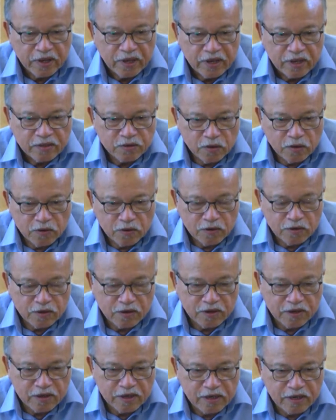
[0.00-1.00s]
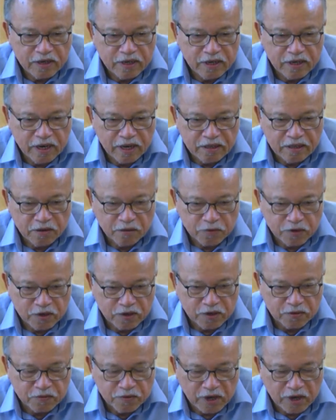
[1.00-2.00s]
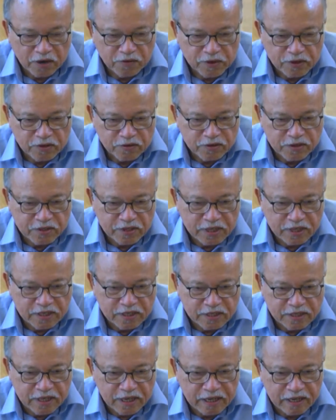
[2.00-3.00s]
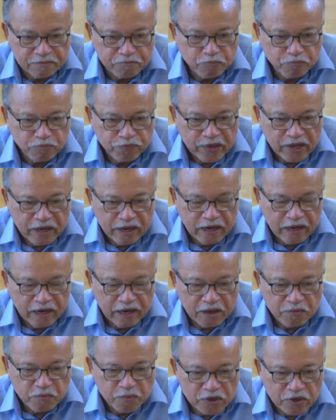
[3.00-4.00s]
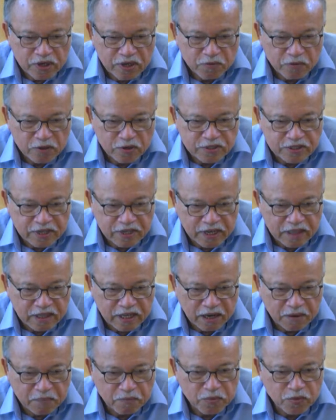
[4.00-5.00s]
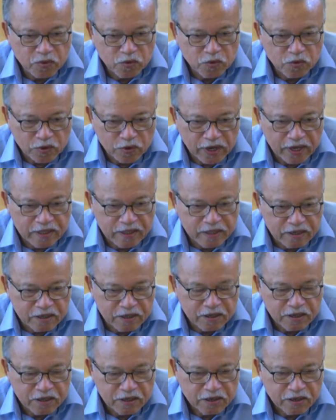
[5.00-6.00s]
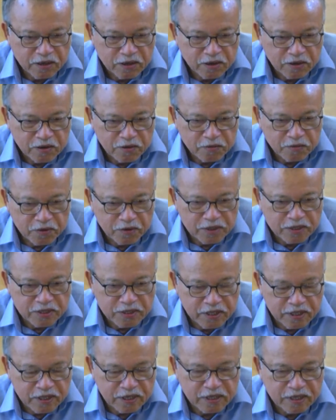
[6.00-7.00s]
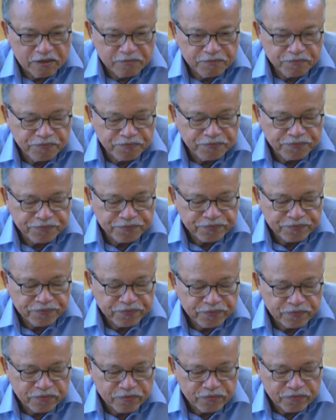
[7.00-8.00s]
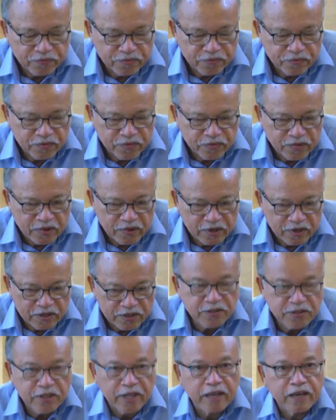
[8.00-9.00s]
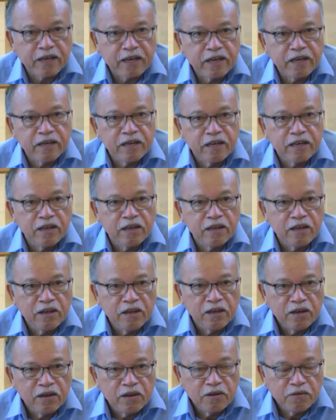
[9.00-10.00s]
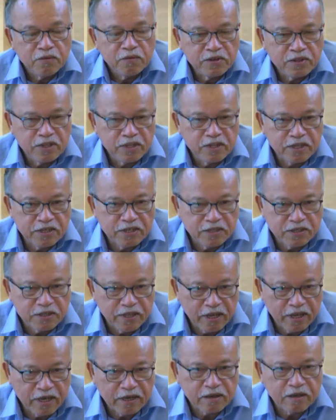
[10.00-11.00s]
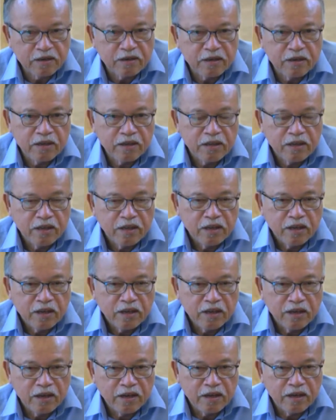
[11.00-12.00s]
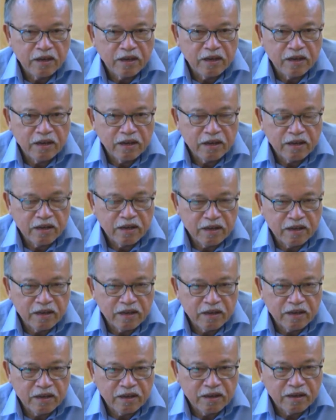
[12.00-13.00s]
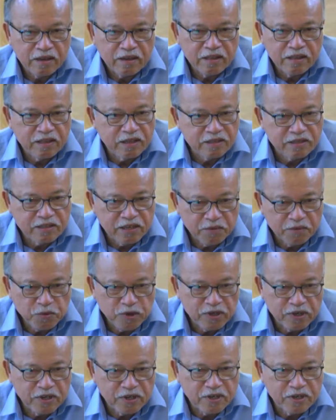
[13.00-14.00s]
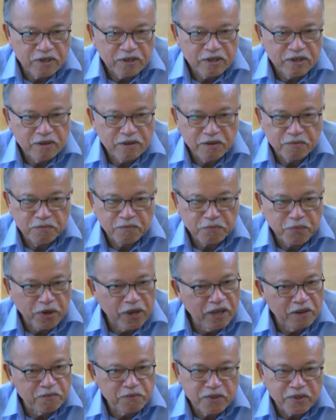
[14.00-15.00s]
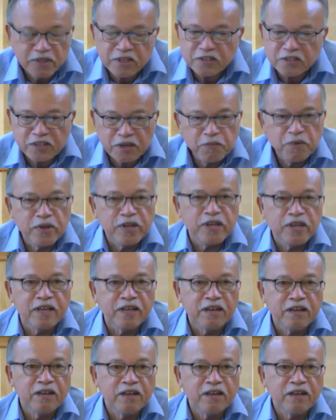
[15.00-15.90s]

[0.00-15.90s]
So, in other words, what I want to say is that library was set up together with the ISTAC, With the ISTAC uh, in the same year, perhaps in the same day.